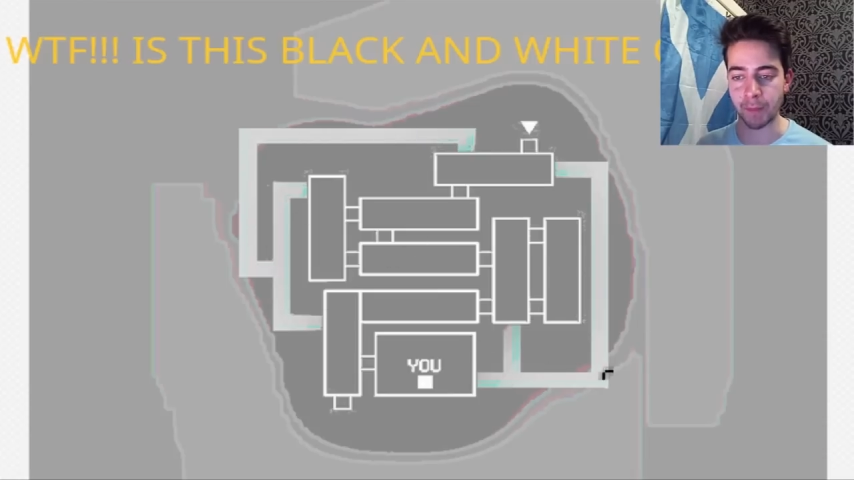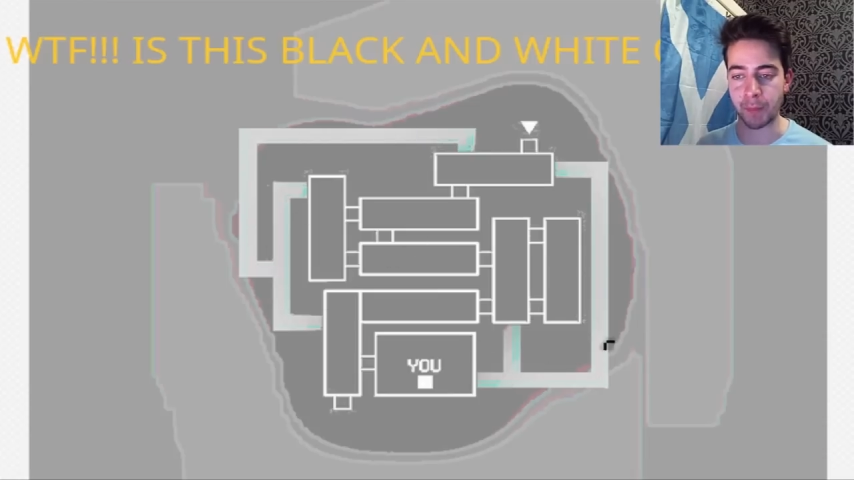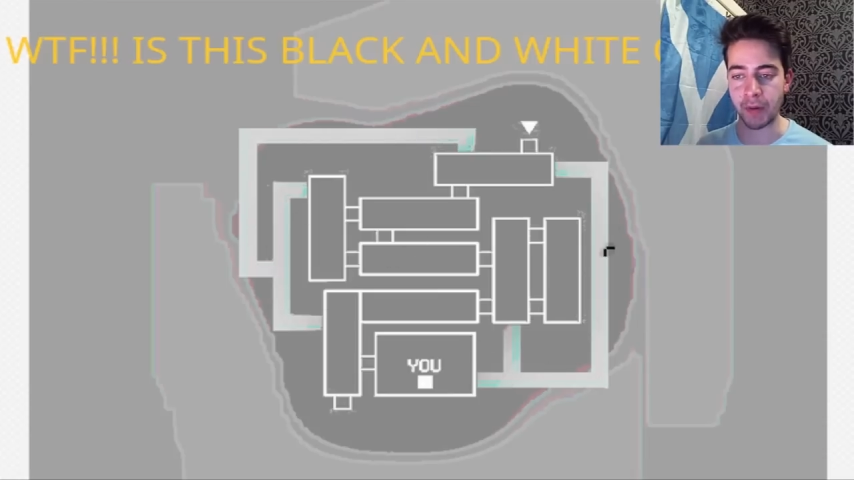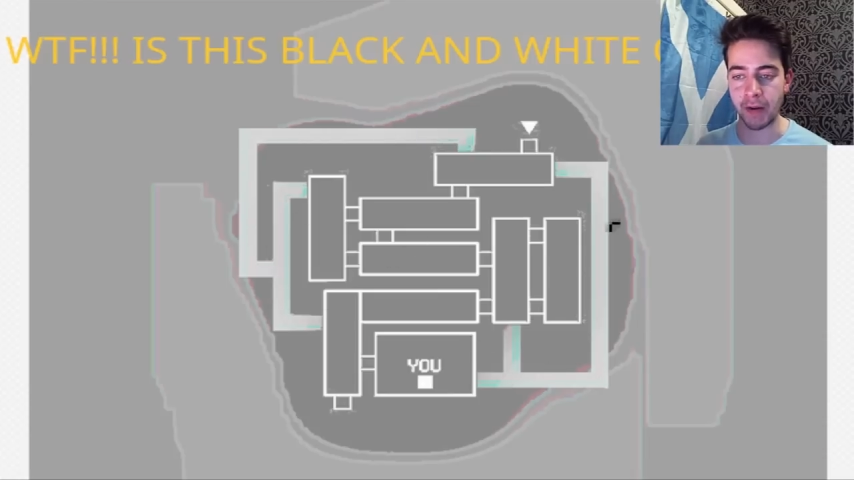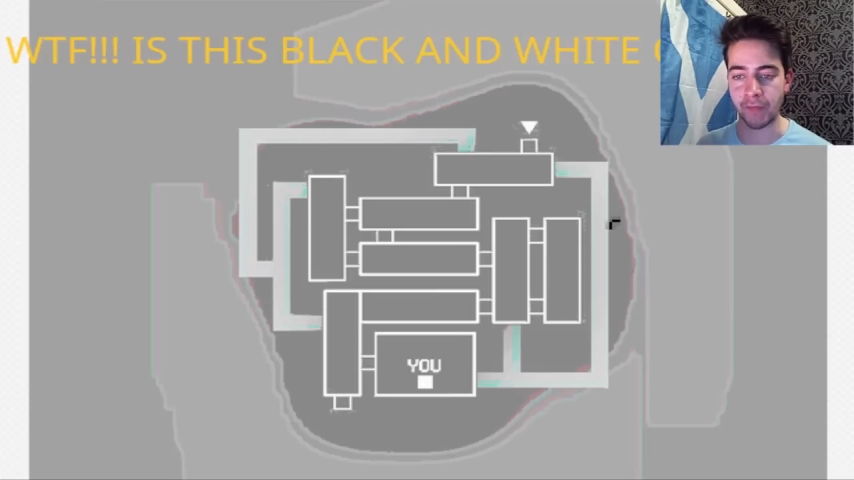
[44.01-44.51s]

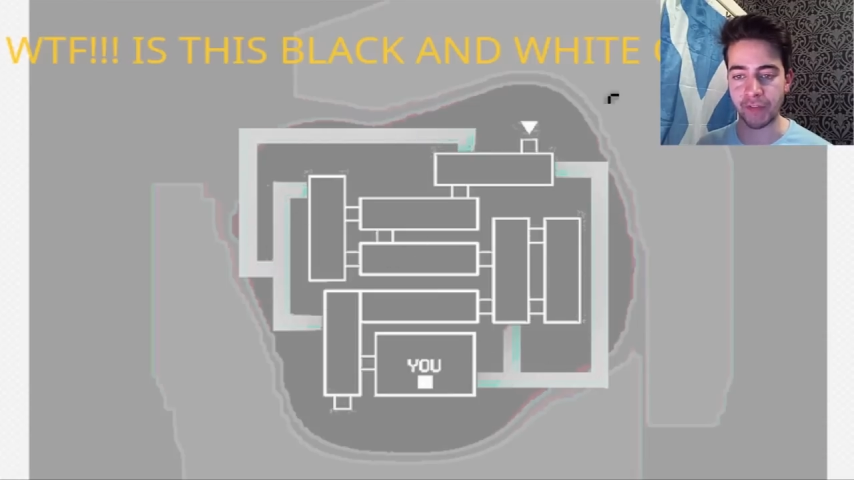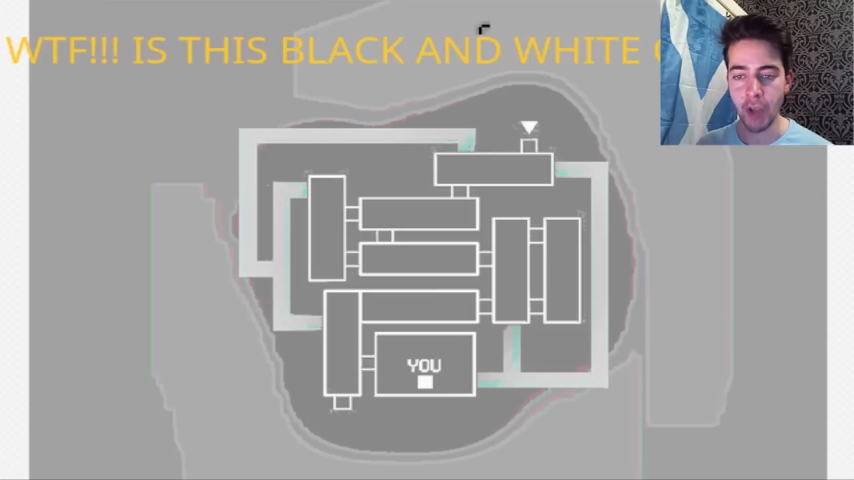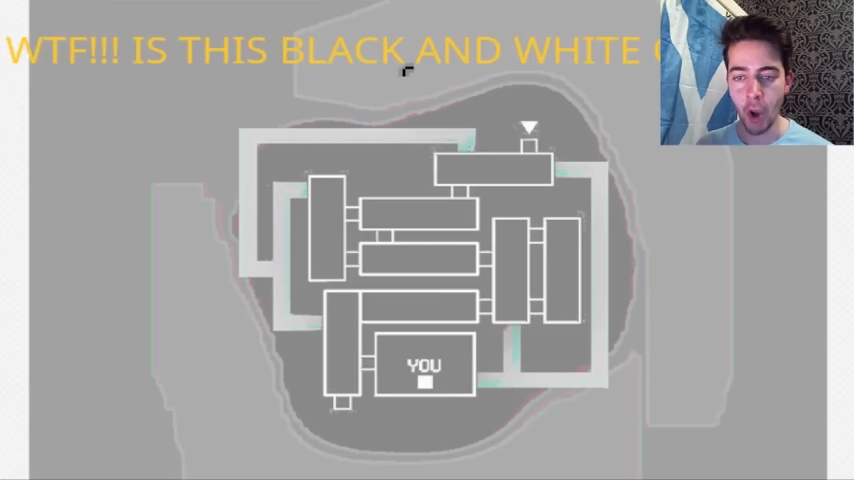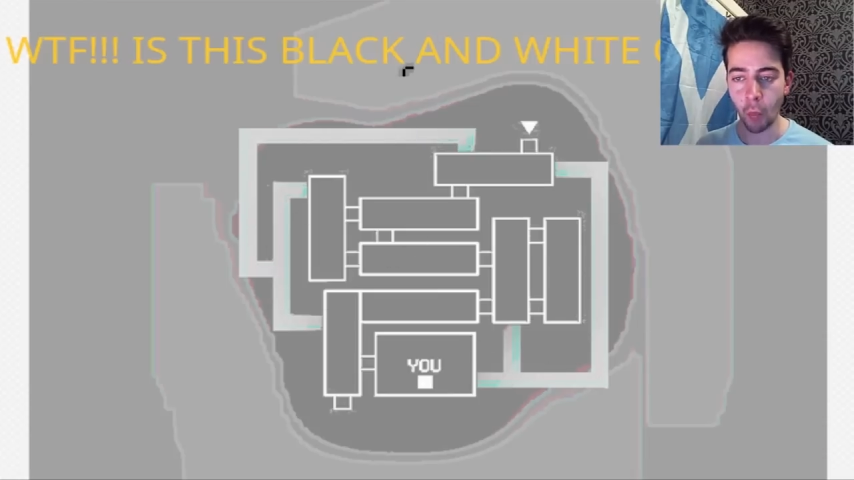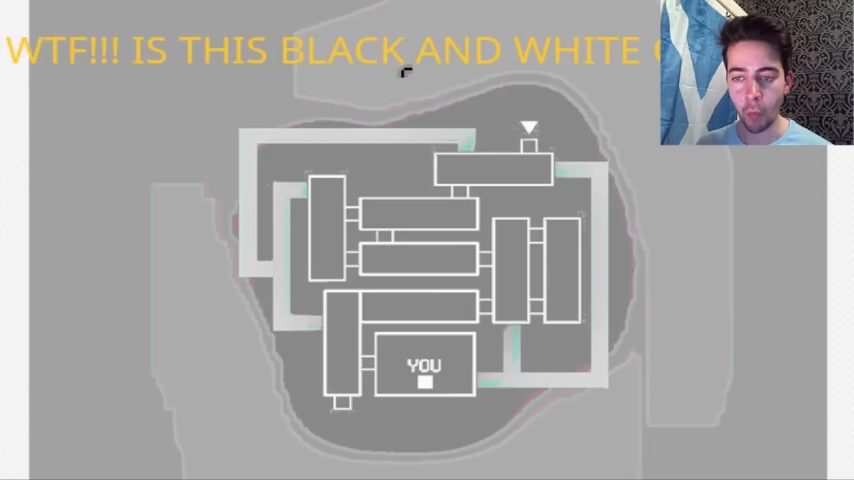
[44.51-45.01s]
but
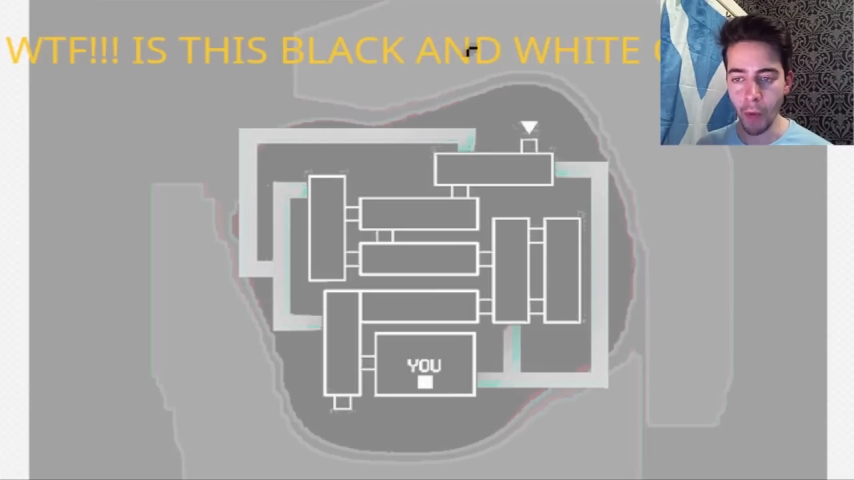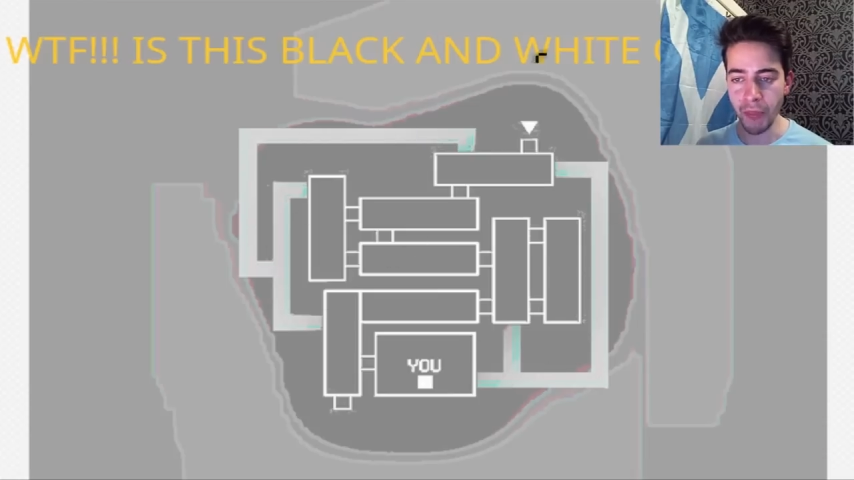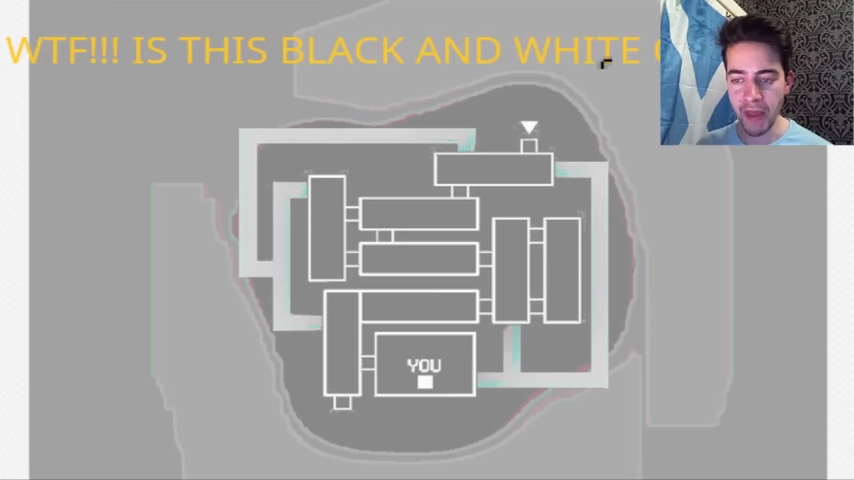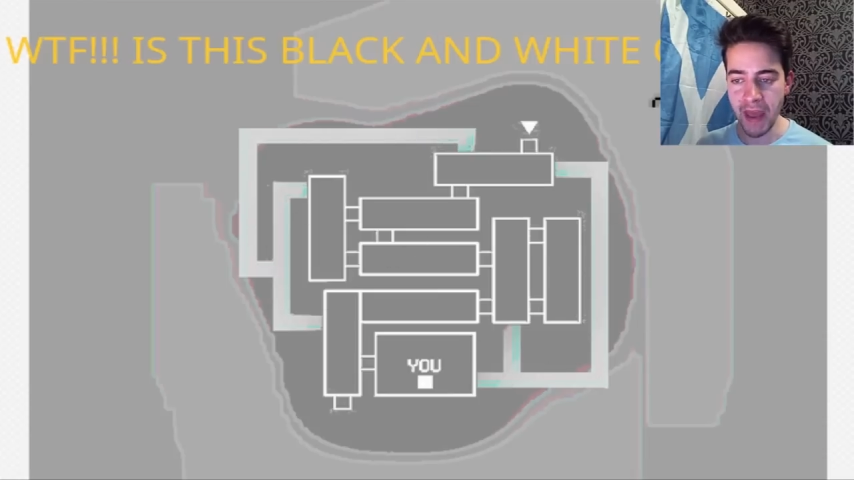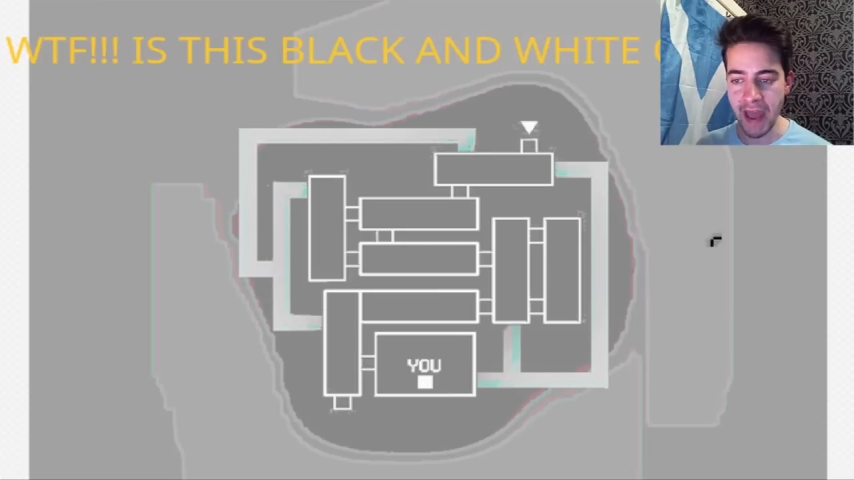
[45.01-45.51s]
what
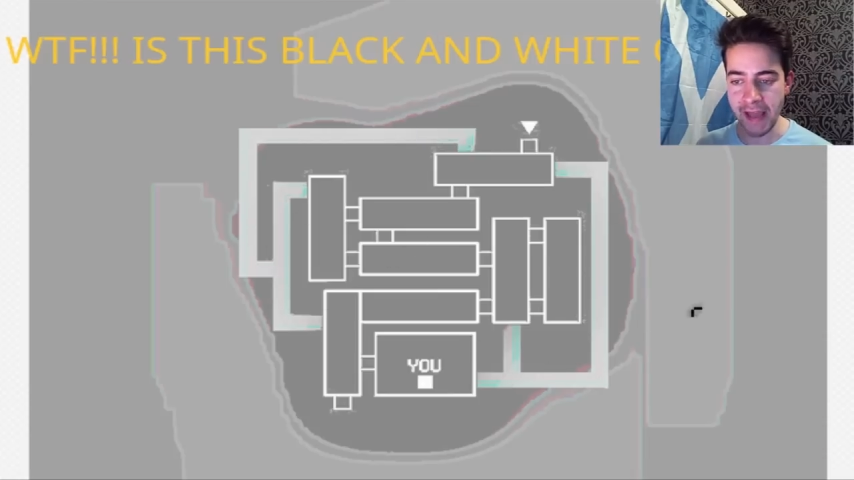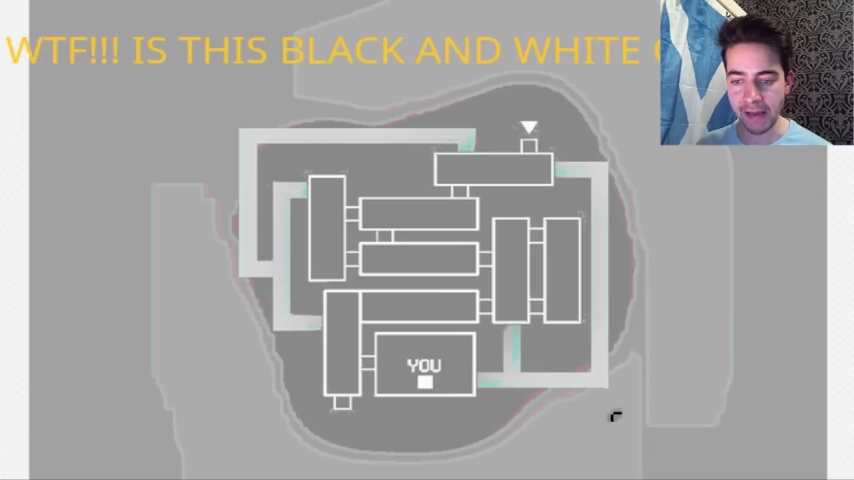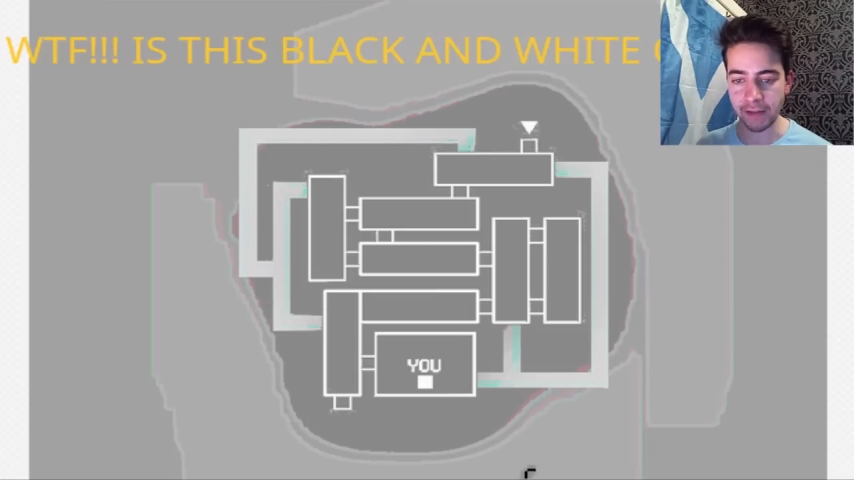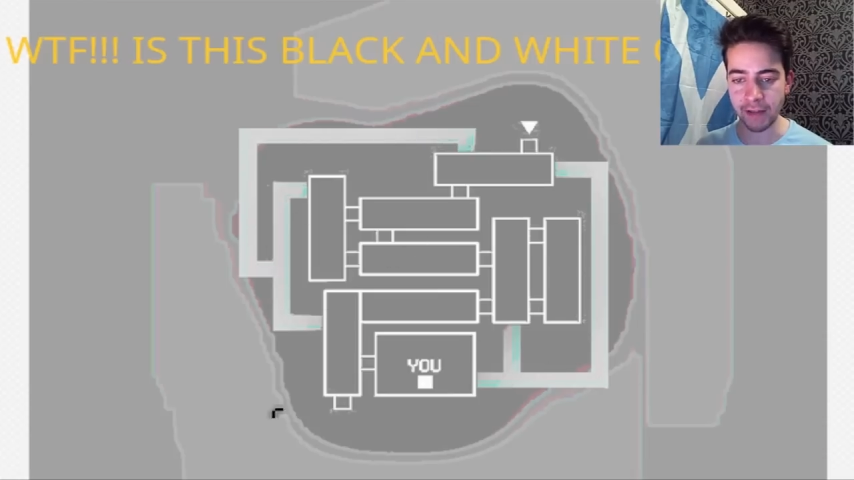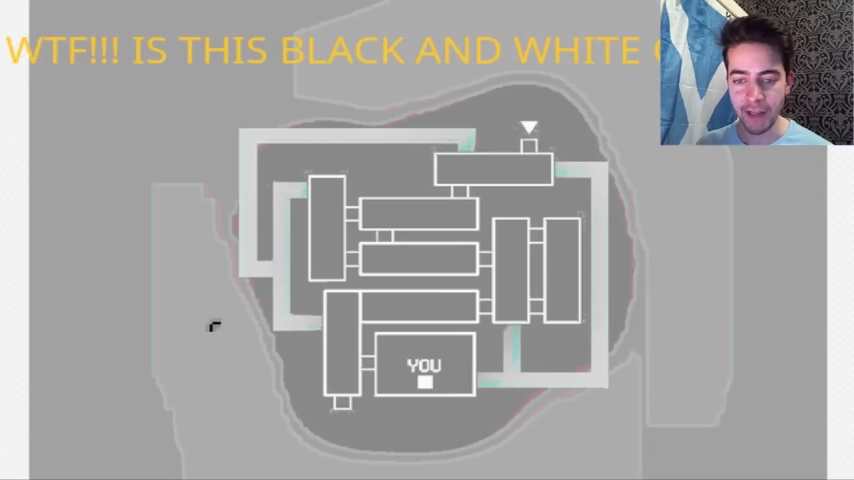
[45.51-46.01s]
the
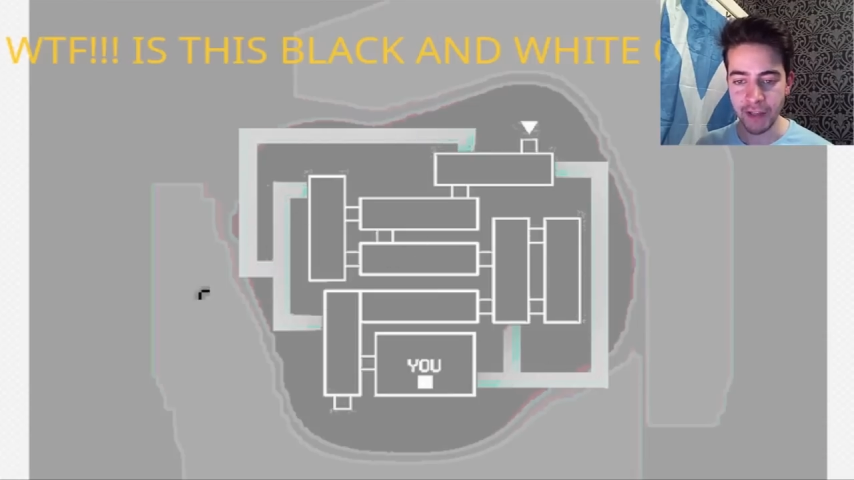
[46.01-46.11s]
hell